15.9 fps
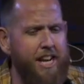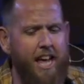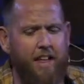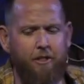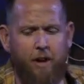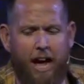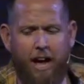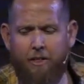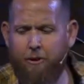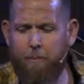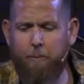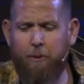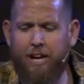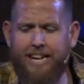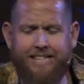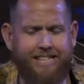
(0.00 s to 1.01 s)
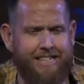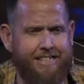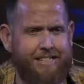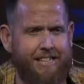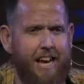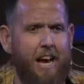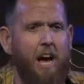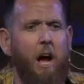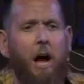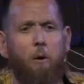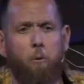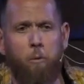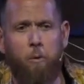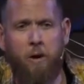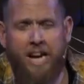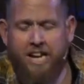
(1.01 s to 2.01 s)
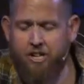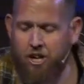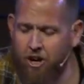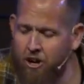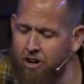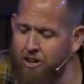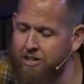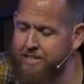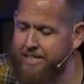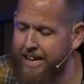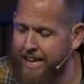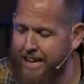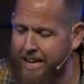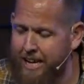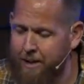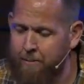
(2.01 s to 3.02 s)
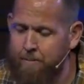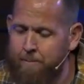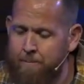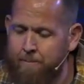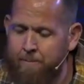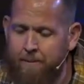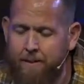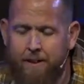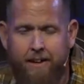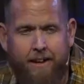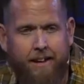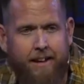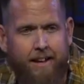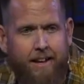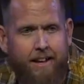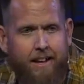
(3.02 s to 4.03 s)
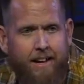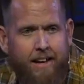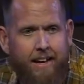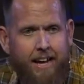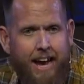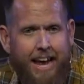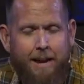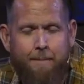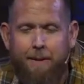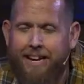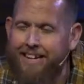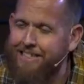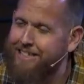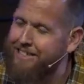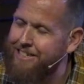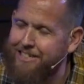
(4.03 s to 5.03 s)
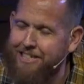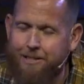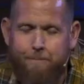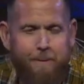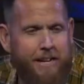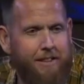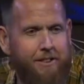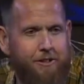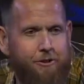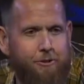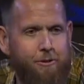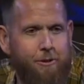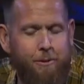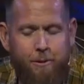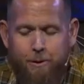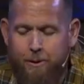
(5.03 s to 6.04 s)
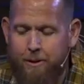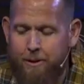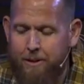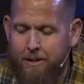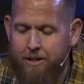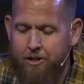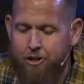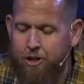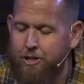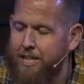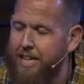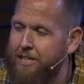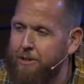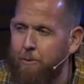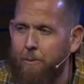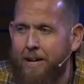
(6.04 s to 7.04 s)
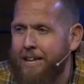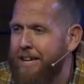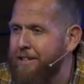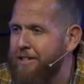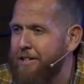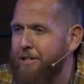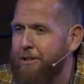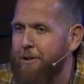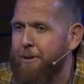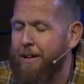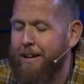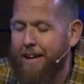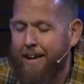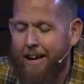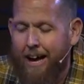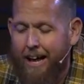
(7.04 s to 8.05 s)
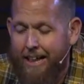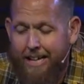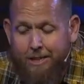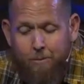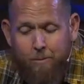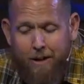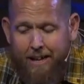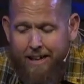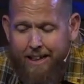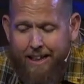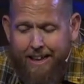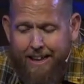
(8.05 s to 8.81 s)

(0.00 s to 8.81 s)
other places. Return to him. And he begins to just speak the truth. Church, that's what we need to do. And that's what